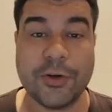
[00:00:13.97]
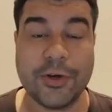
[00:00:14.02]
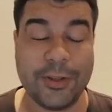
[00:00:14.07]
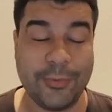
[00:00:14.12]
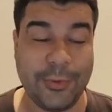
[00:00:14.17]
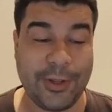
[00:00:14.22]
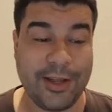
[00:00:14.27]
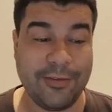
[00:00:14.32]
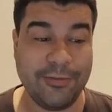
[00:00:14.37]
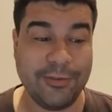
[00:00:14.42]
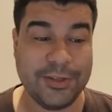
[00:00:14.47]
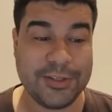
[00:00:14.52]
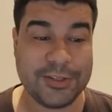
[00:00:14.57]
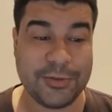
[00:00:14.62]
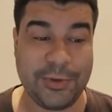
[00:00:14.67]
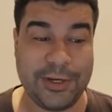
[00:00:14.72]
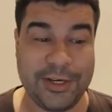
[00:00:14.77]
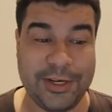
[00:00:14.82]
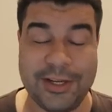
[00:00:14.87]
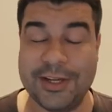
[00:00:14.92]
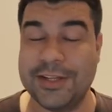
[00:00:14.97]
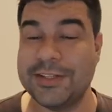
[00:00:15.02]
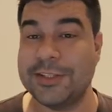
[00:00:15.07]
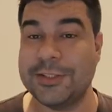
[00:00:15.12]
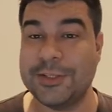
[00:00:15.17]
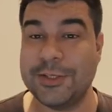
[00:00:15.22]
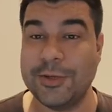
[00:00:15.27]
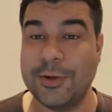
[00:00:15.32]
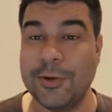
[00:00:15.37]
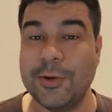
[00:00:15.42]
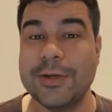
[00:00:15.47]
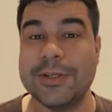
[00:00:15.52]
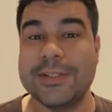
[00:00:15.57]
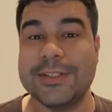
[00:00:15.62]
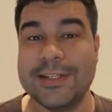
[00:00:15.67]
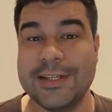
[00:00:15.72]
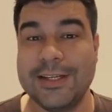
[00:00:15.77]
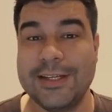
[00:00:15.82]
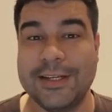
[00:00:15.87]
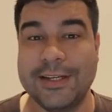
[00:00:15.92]
car that we have on the screen here is a Toyota
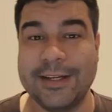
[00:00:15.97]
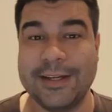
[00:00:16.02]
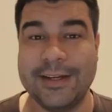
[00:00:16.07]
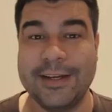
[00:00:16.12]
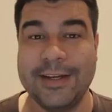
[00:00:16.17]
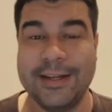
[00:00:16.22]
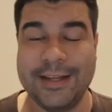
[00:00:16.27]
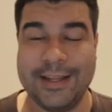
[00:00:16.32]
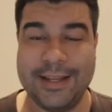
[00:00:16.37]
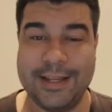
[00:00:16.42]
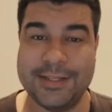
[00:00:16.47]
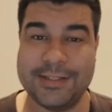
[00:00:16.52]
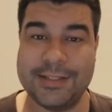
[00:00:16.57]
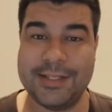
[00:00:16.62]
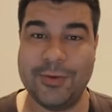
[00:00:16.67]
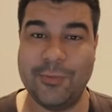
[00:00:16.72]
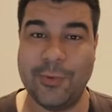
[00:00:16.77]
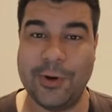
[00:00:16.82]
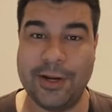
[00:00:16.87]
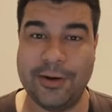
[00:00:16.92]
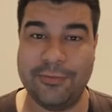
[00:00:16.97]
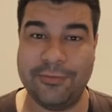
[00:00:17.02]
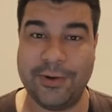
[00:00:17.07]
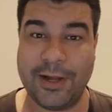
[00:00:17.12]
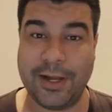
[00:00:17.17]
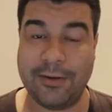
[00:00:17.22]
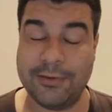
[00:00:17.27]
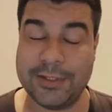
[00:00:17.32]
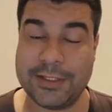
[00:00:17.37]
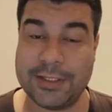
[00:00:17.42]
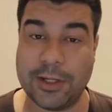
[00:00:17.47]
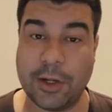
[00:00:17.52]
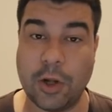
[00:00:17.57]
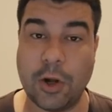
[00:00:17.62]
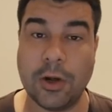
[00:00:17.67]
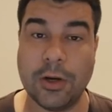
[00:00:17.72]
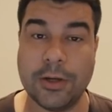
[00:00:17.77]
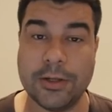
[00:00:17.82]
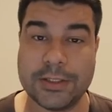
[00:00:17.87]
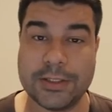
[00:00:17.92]
Celica ST185. It's the
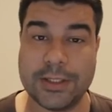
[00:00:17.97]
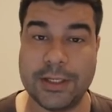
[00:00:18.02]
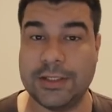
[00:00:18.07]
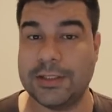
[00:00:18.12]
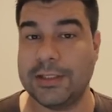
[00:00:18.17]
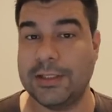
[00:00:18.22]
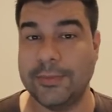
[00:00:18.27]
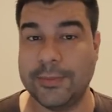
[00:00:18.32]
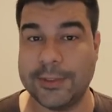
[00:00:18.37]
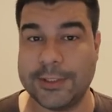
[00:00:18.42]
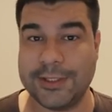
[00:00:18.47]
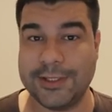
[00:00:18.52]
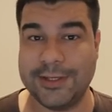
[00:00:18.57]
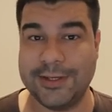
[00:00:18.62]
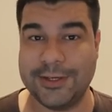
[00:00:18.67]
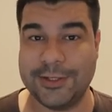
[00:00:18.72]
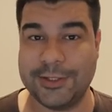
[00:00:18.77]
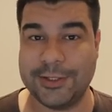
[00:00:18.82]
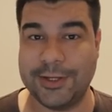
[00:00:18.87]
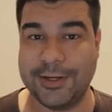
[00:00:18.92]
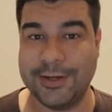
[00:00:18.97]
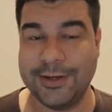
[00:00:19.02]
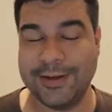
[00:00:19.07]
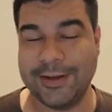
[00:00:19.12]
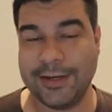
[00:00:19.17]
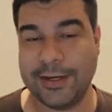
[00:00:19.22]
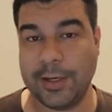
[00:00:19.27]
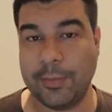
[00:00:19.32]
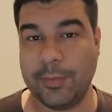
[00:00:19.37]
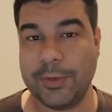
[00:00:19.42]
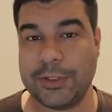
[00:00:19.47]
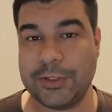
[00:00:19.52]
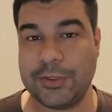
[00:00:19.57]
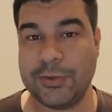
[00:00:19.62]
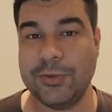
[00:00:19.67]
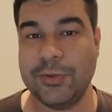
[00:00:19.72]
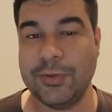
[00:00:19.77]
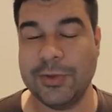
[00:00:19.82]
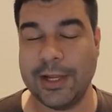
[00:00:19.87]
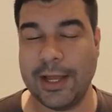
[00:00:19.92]
Carlos Sainz Limited Edition, number
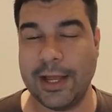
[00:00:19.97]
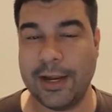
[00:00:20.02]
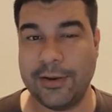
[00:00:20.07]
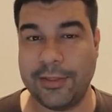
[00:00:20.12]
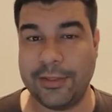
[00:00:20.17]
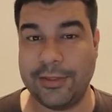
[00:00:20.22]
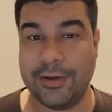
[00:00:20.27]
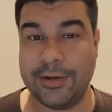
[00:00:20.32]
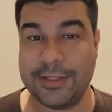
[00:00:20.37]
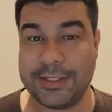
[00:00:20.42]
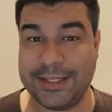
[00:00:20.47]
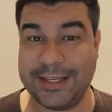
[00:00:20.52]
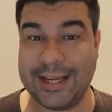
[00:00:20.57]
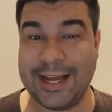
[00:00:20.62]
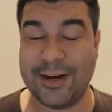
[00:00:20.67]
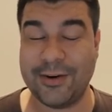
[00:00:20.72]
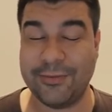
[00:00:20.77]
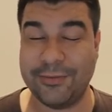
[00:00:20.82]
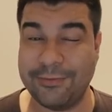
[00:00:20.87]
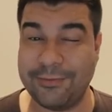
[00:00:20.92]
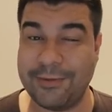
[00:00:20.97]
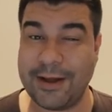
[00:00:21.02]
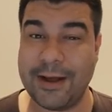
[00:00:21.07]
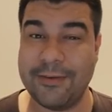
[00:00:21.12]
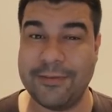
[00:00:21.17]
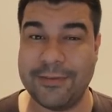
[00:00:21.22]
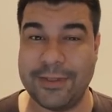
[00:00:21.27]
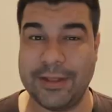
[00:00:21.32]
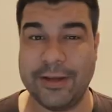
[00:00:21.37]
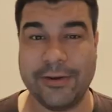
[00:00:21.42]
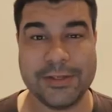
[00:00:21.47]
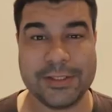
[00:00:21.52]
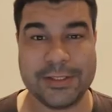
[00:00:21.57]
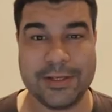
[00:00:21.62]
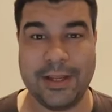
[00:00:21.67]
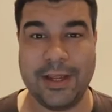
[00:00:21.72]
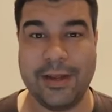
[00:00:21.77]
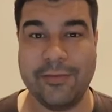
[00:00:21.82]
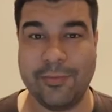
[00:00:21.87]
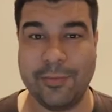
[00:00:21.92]
2930 out of
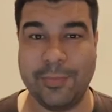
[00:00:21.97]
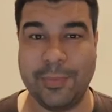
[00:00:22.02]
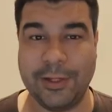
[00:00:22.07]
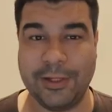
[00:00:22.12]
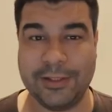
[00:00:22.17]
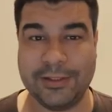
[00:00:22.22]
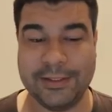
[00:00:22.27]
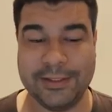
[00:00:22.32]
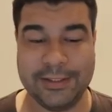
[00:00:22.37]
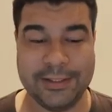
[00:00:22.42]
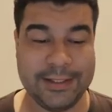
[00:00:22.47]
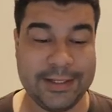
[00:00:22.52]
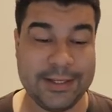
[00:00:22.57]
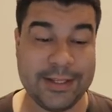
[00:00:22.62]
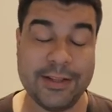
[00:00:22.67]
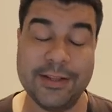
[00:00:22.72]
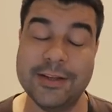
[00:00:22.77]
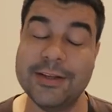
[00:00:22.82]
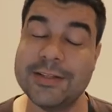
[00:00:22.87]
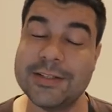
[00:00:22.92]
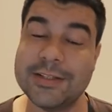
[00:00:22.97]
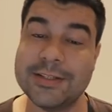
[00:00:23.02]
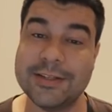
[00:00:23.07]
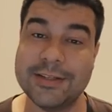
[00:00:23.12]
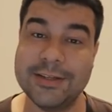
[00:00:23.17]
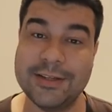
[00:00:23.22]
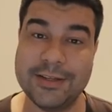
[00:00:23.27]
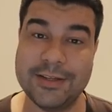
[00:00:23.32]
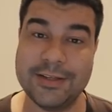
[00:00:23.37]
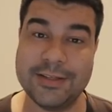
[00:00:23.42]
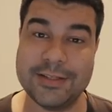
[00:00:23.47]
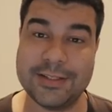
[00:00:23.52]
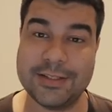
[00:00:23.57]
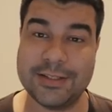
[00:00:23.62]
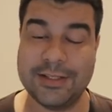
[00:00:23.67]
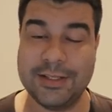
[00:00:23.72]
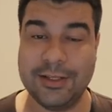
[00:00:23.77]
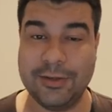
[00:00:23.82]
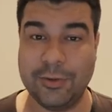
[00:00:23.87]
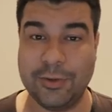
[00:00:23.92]
5,000 ever built. This
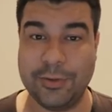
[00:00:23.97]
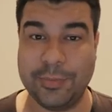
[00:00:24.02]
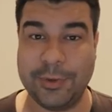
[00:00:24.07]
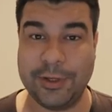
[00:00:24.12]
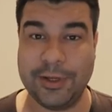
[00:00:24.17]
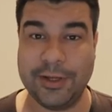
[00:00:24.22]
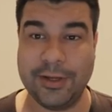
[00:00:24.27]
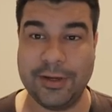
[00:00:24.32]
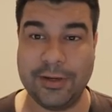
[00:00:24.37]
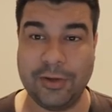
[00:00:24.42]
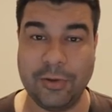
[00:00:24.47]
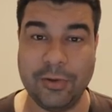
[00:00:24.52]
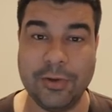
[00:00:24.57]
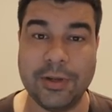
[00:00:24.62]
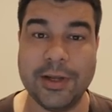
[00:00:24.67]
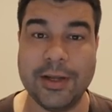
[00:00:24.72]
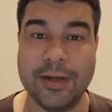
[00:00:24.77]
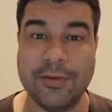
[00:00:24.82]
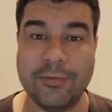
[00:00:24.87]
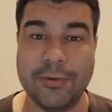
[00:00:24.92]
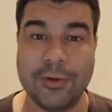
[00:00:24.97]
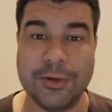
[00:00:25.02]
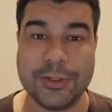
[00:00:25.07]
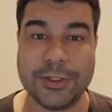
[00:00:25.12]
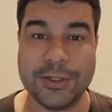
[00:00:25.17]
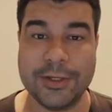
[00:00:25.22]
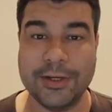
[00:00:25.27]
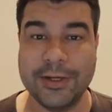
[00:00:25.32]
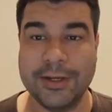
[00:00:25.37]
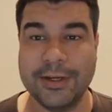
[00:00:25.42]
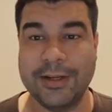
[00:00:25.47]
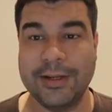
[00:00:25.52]
is the European UK version.